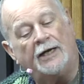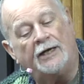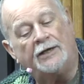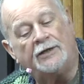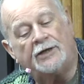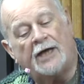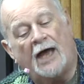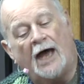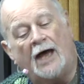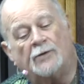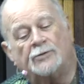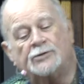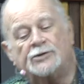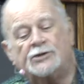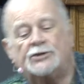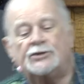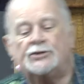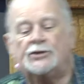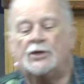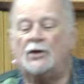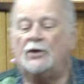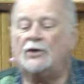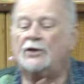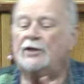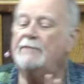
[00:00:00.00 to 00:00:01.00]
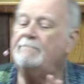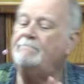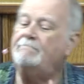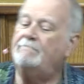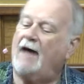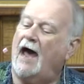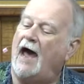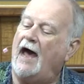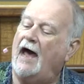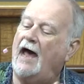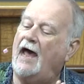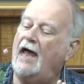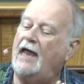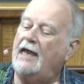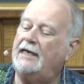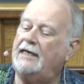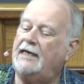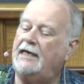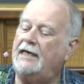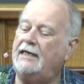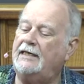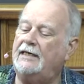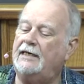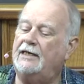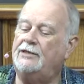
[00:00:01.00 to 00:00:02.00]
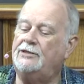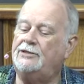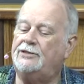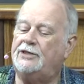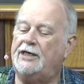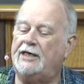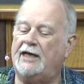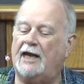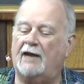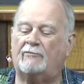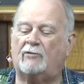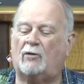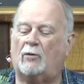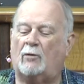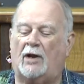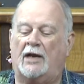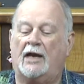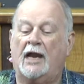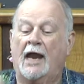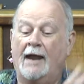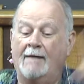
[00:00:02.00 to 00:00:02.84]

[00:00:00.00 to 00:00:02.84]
Great in counsel and mighty indeed.